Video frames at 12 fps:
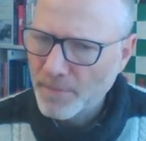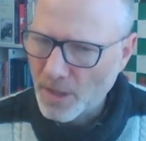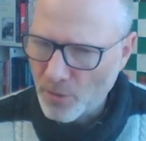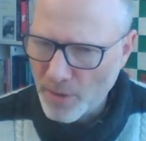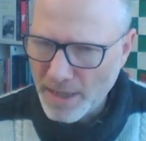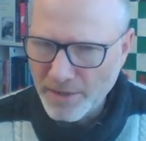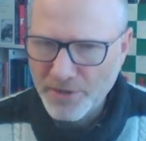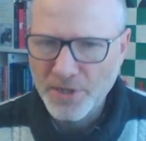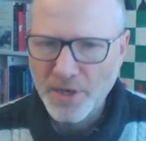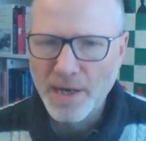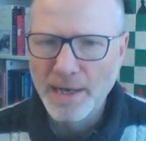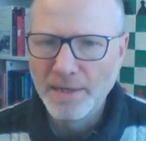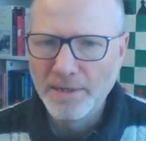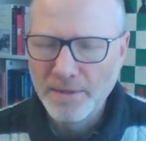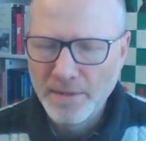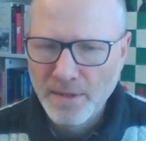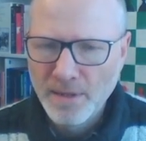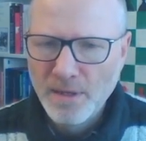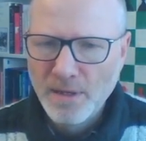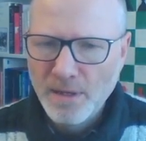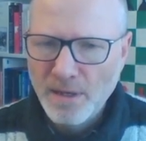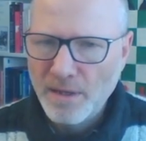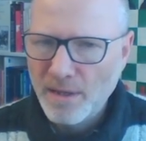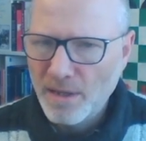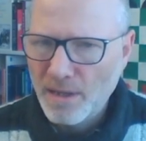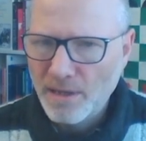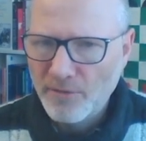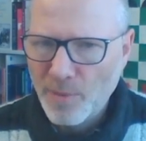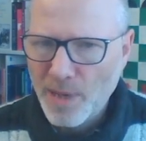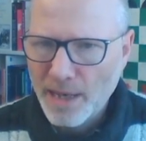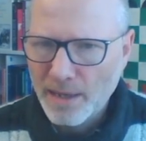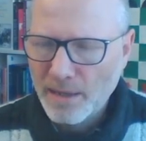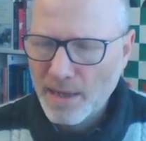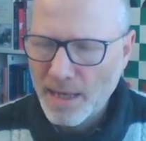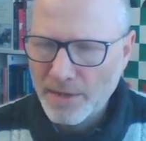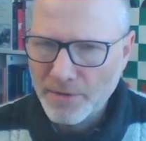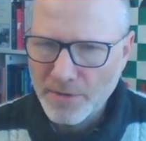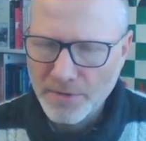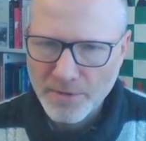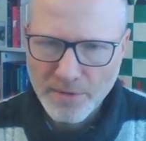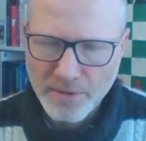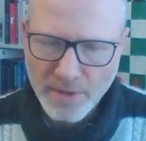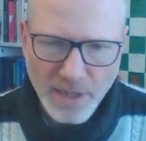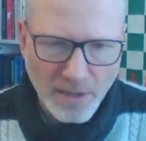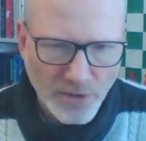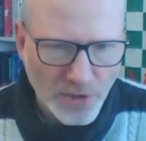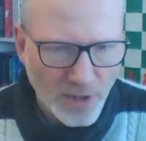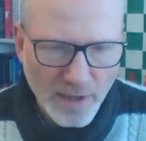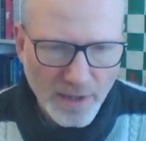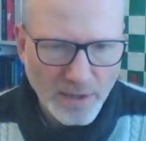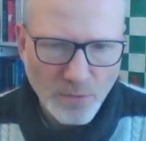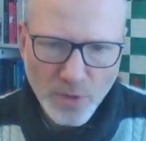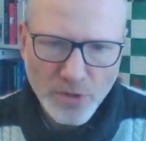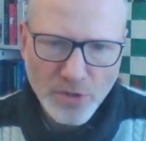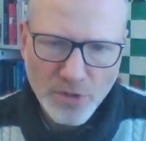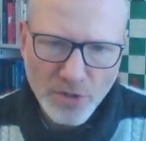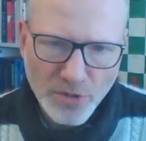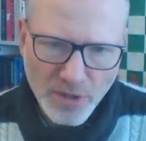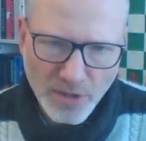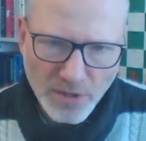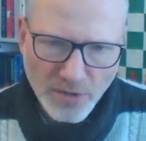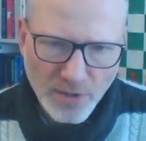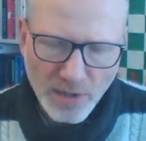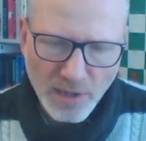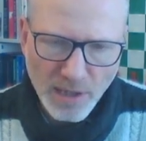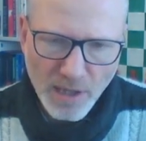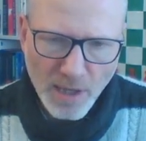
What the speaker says: queen side. And then if black castles king side, which statistically